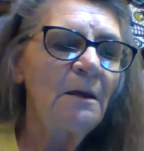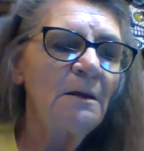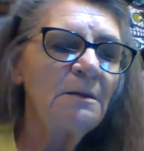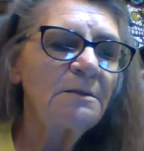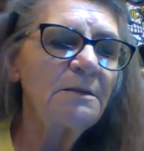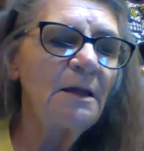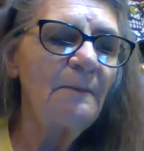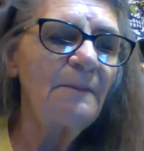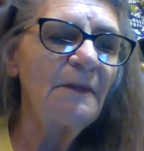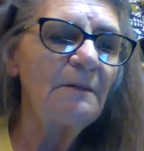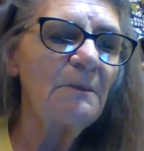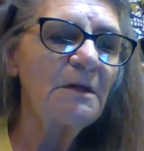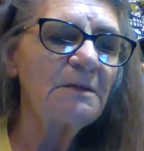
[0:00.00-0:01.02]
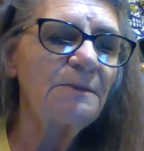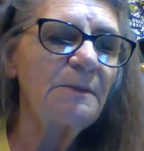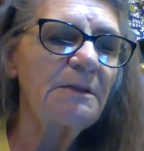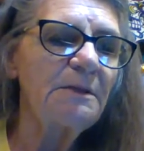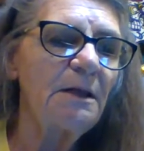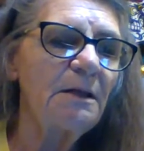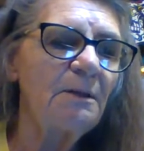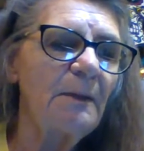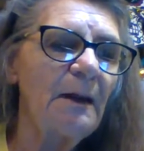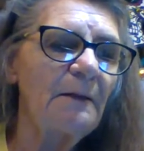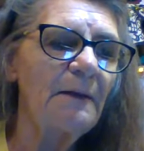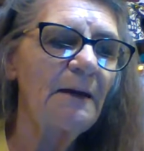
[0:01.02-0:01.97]
Something must be done
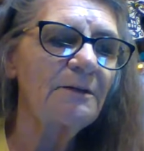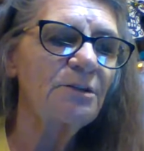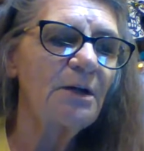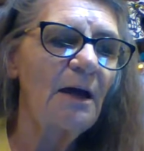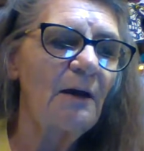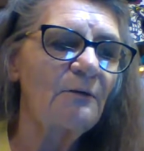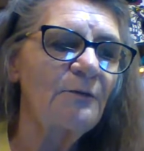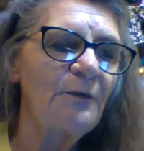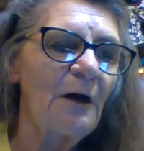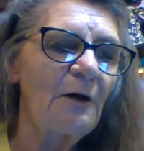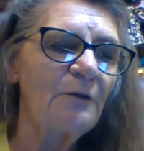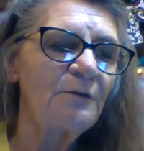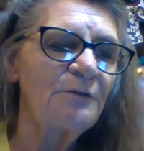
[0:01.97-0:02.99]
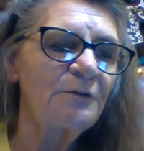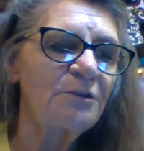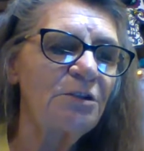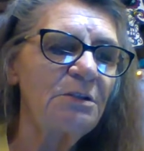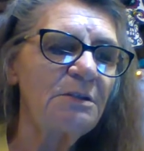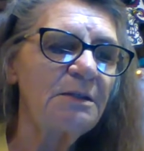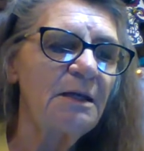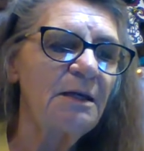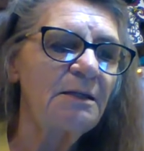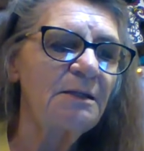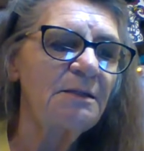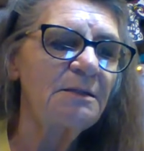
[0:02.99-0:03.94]
about that child, father, for she's
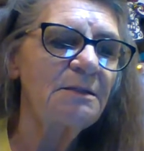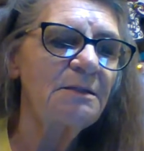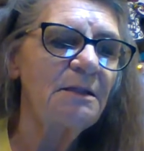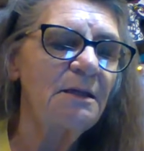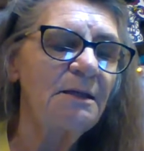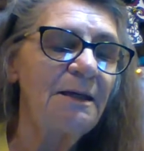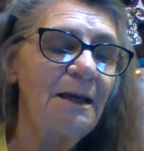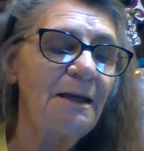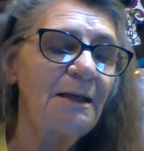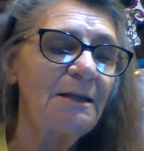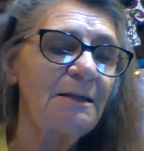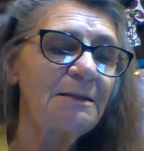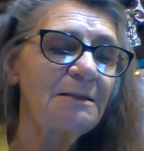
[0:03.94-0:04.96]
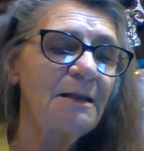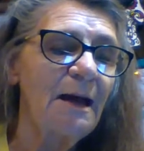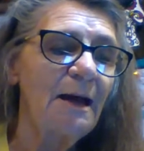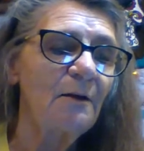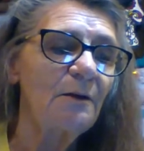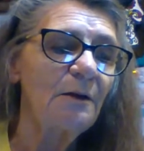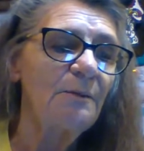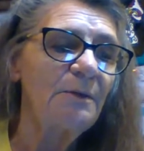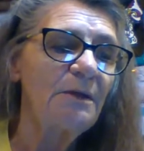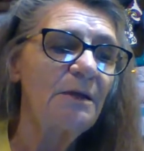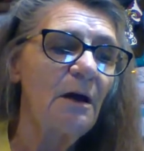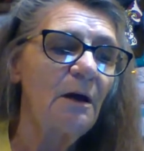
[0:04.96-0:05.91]
getting, getting entirely
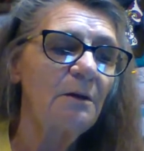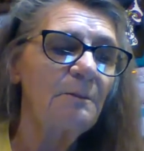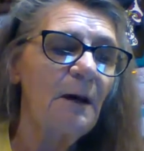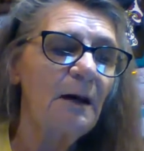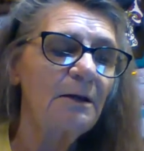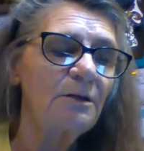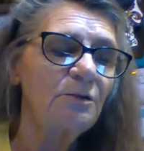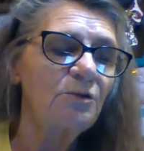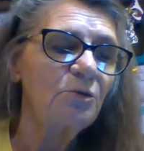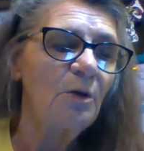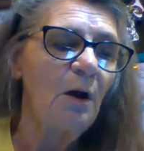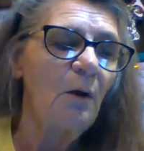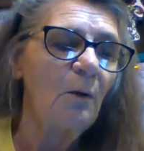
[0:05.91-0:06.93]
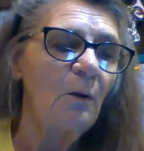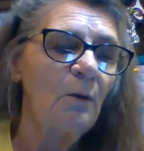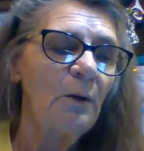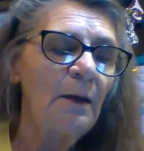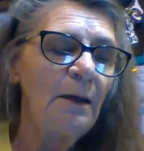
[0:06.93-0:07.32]
beyond my control.